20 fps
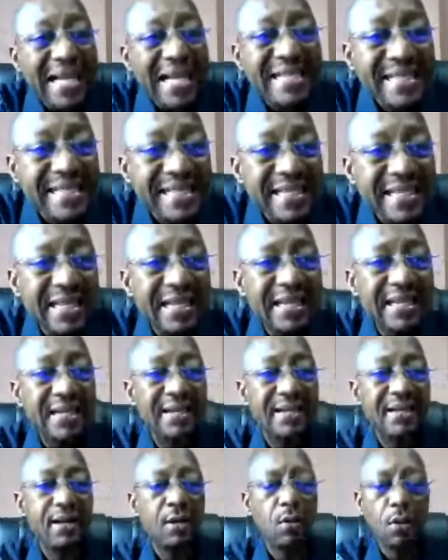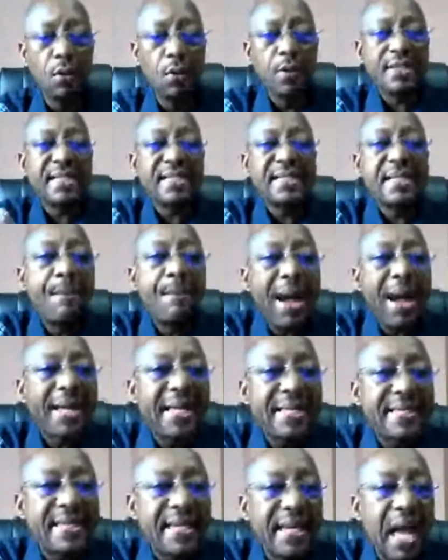ask, which is the
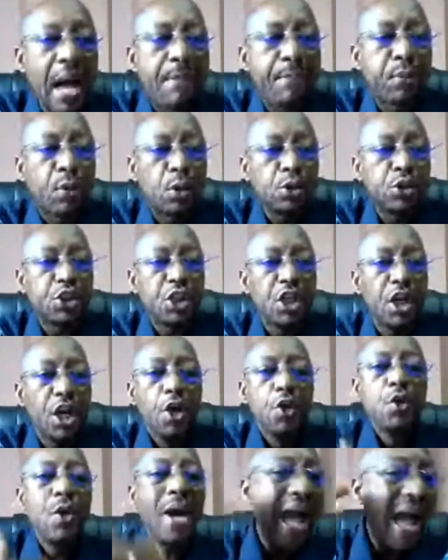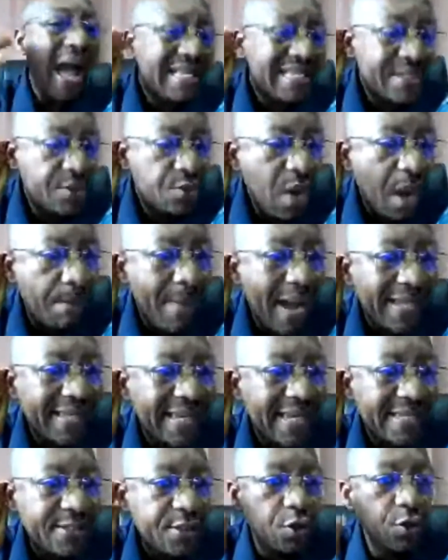marketing approach. You ask your
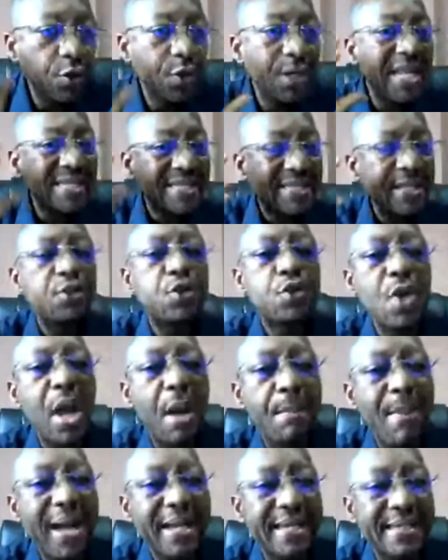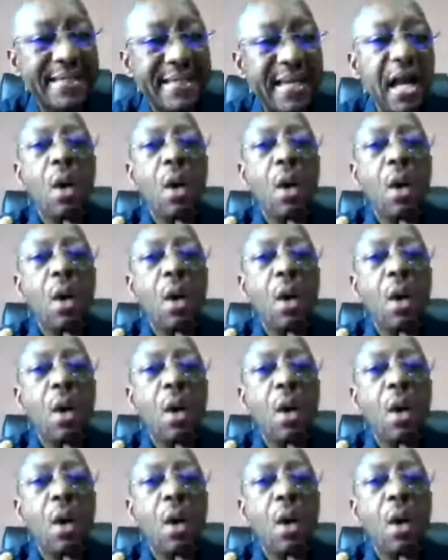market, you listen to your market.